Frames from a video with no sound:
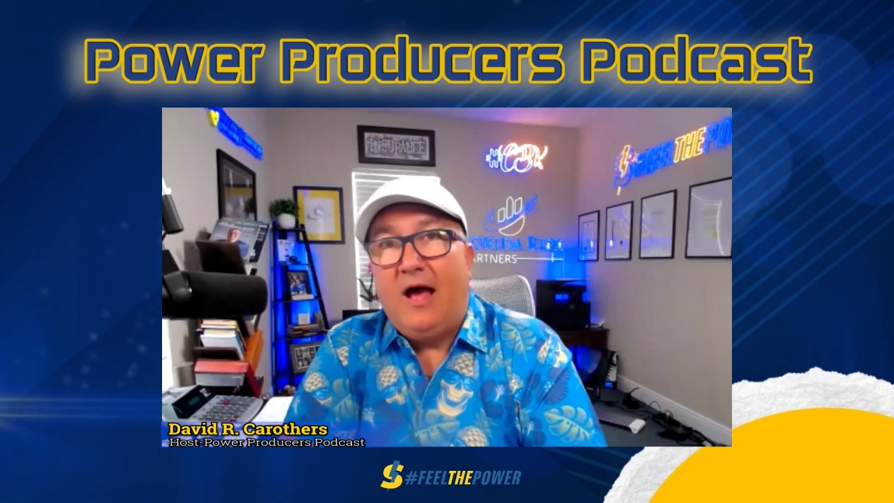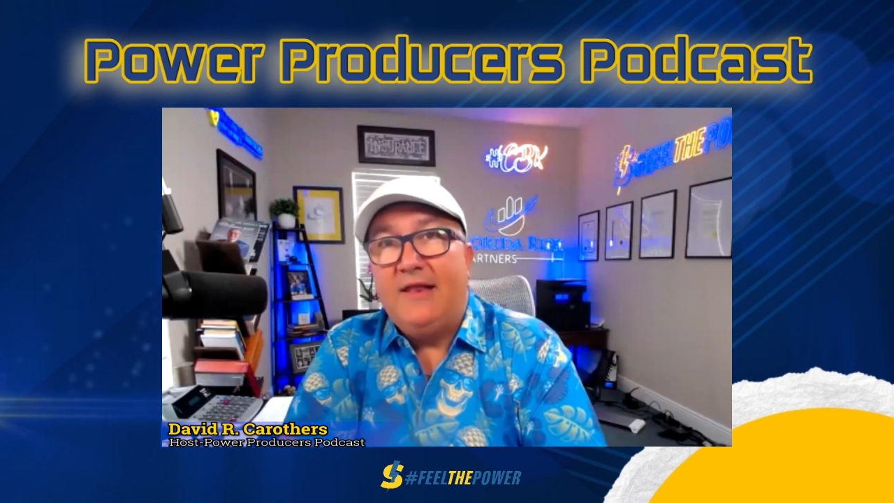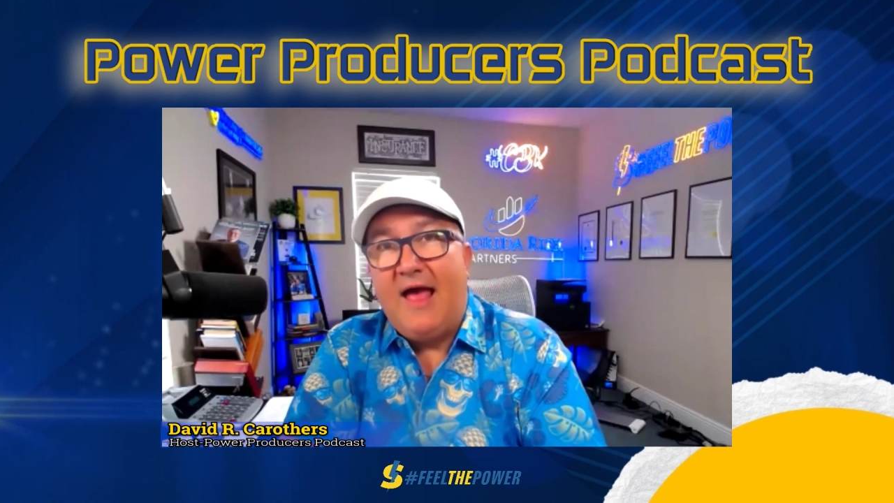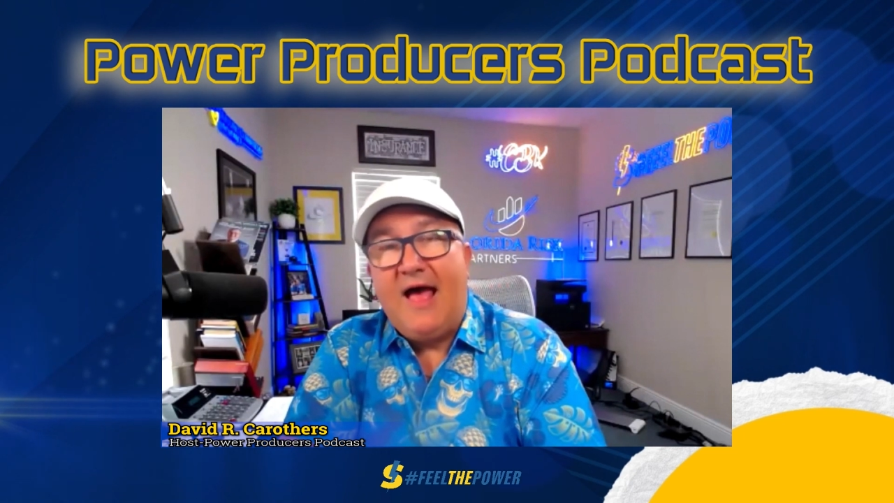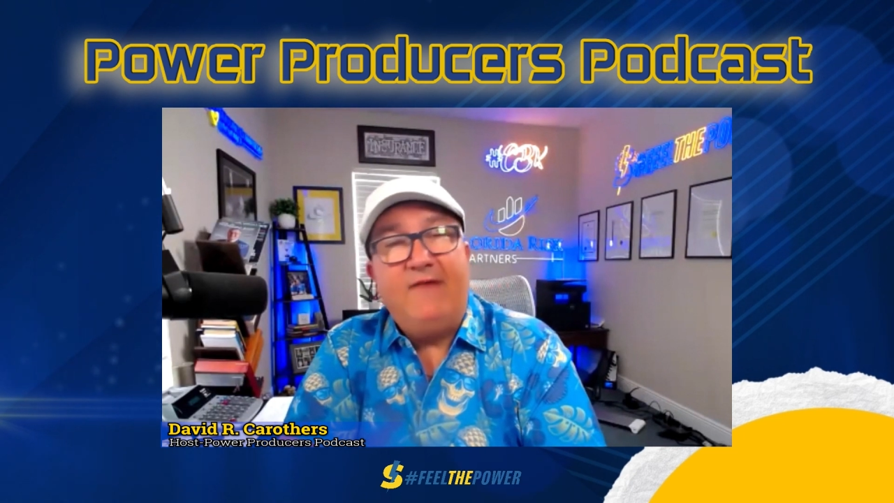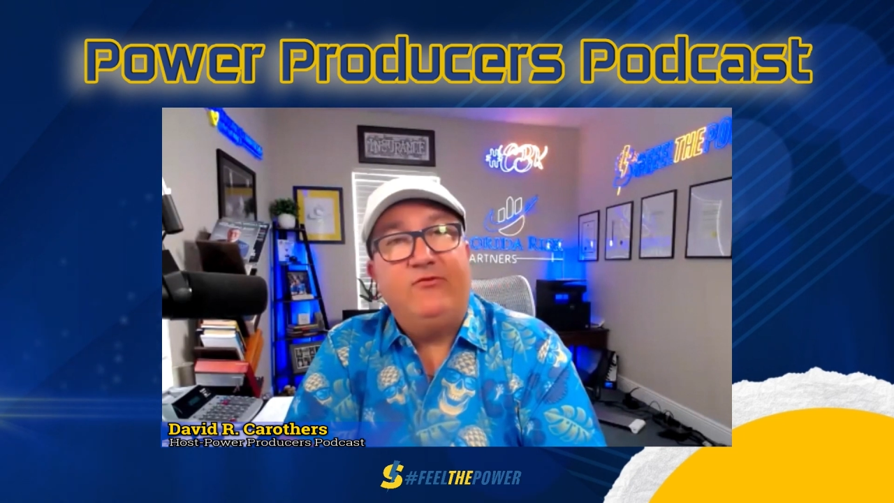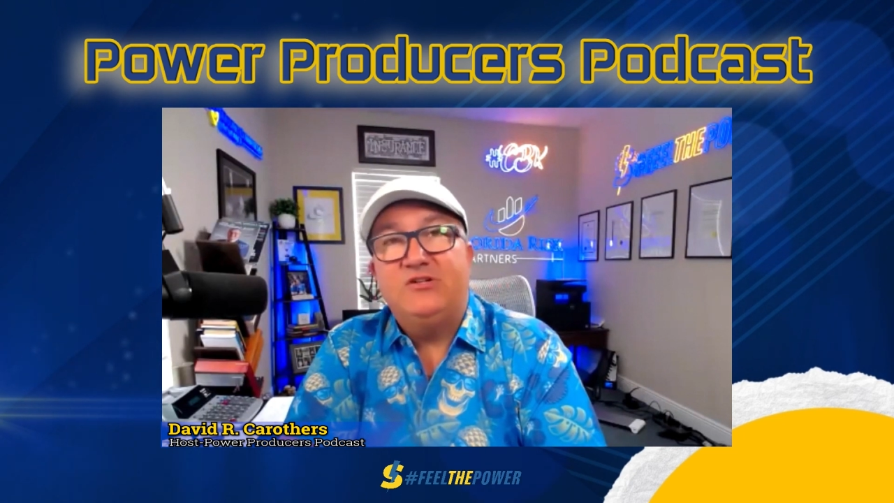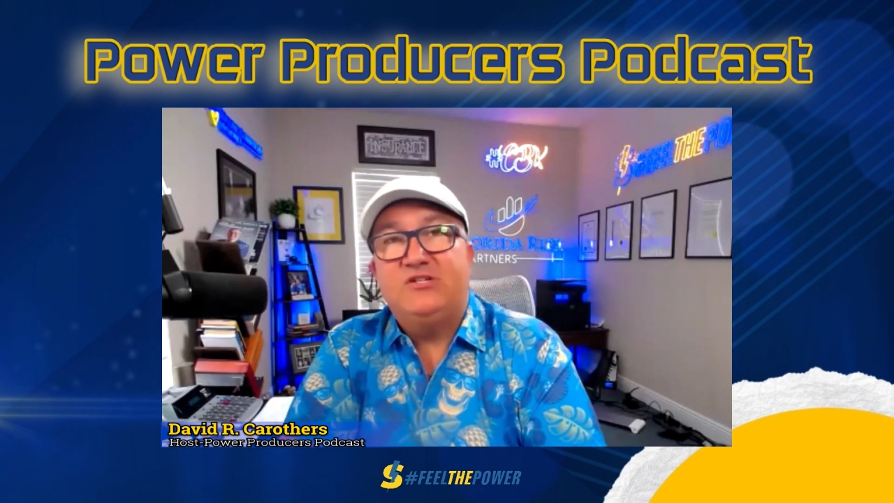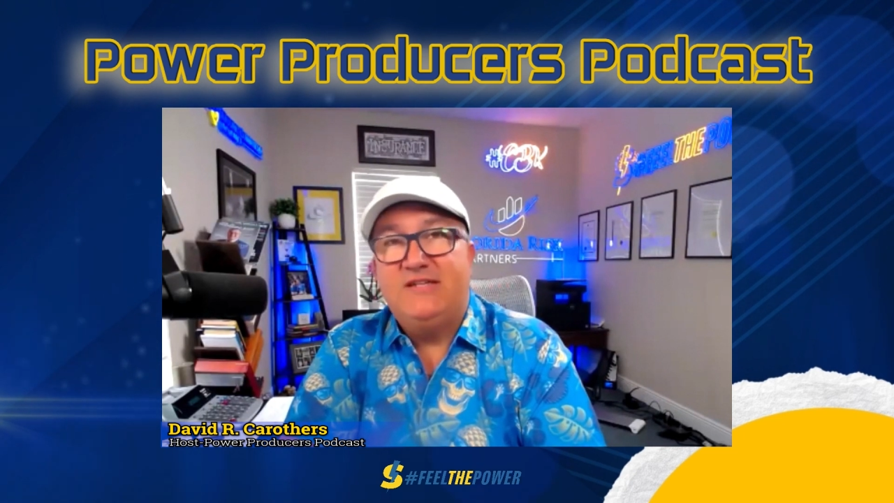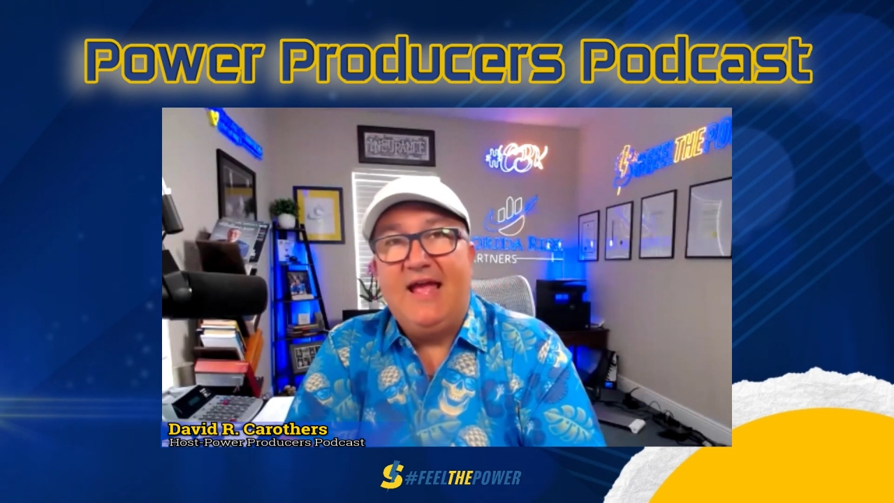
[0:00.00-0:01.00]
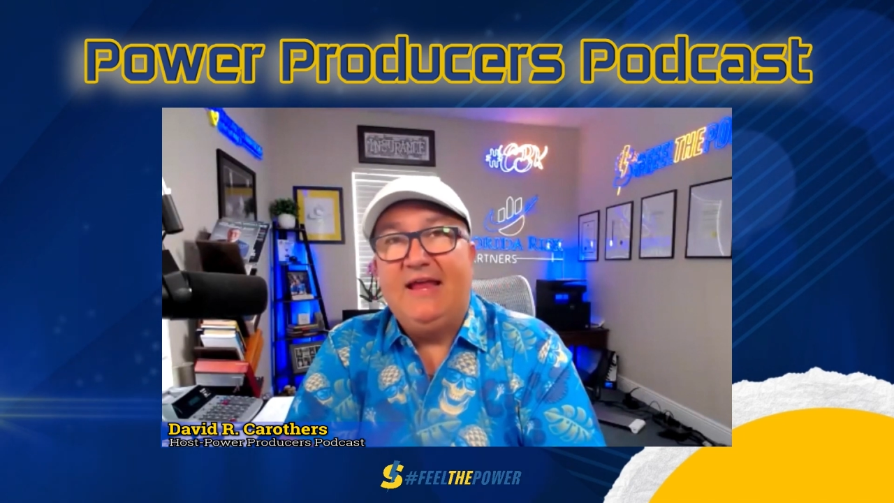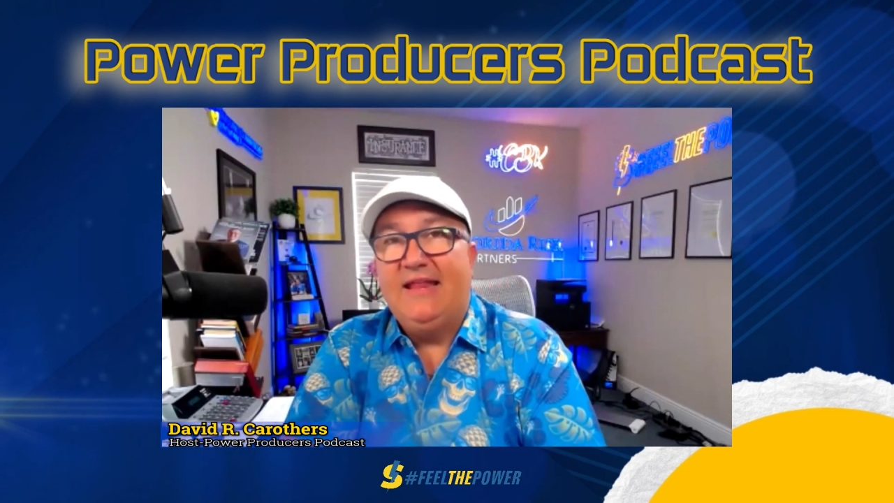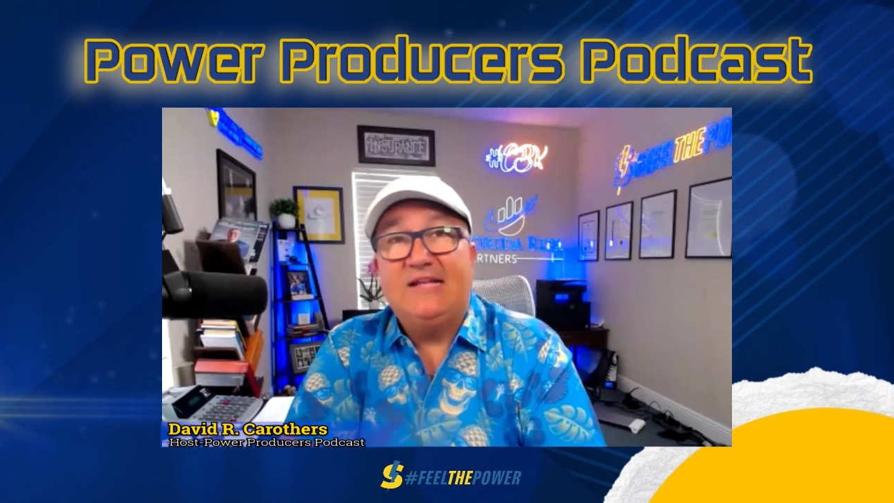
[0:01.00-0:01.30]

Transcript: on the average day,